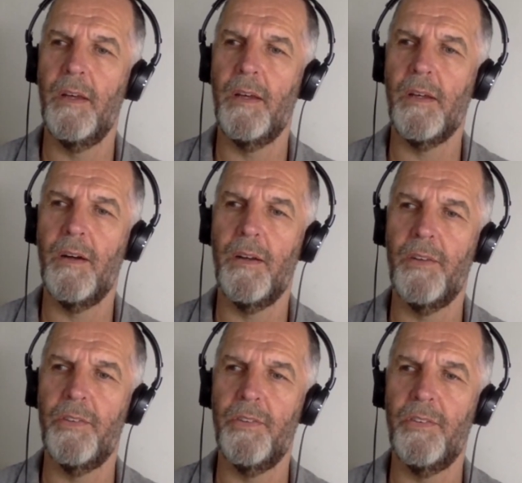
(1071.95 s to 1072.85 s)

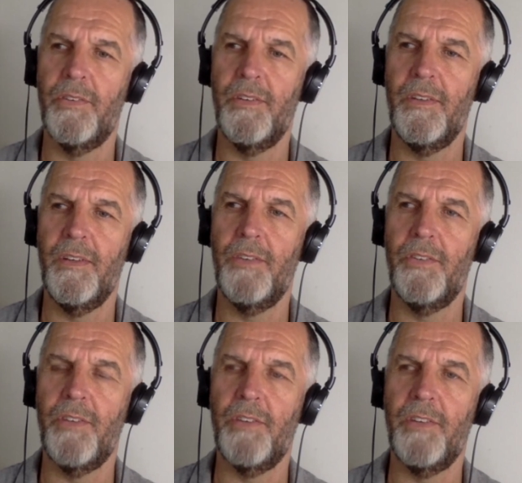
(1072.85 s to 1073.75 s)
Carlos has
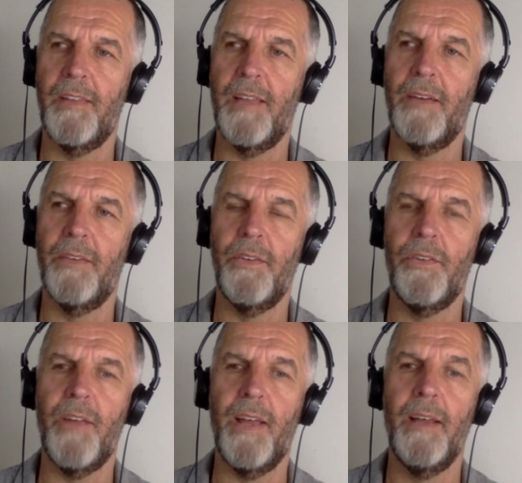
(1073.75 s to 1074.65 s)
suggested that on the
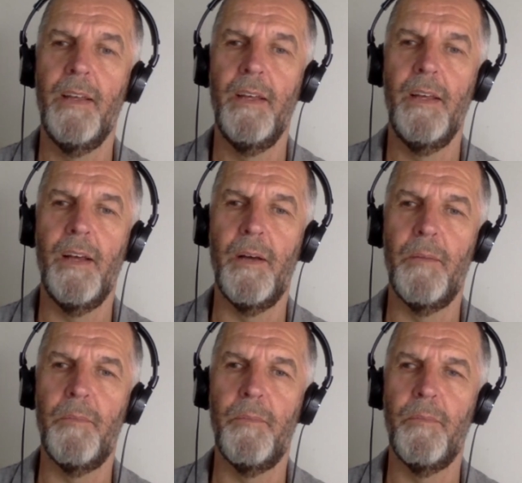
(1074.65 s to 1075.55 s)
chat. But
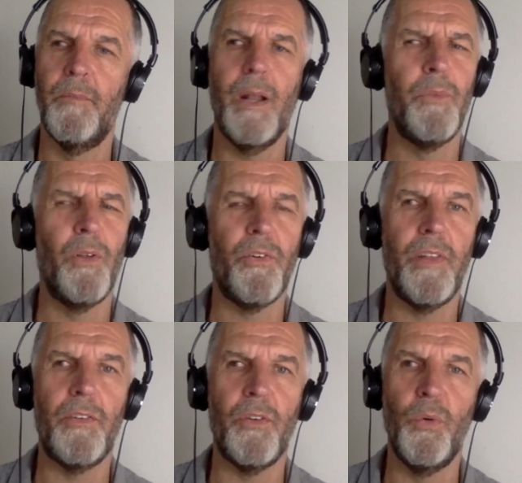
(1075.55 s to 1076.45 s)
I'm not sure
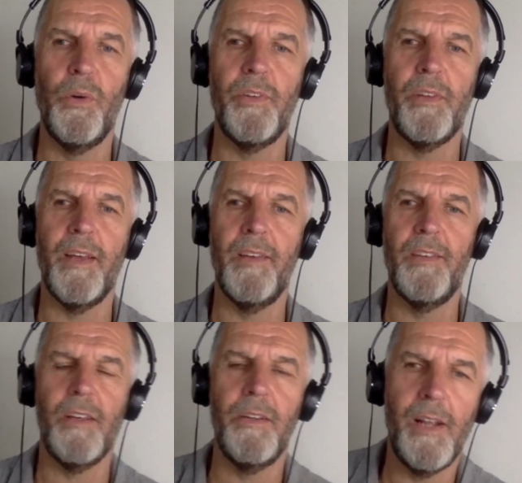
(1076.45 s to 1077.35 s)
that's always the case.
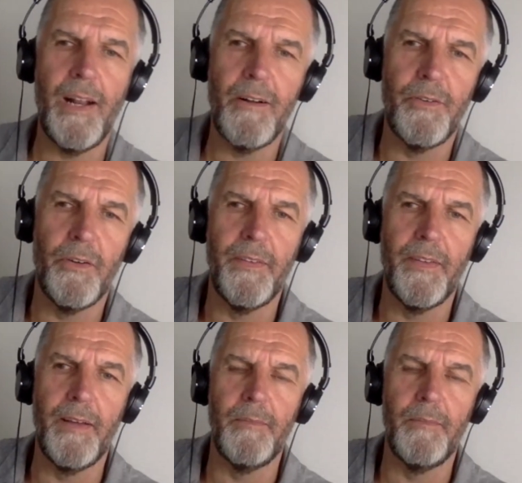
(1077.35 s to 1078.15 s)
So can you clarify on that?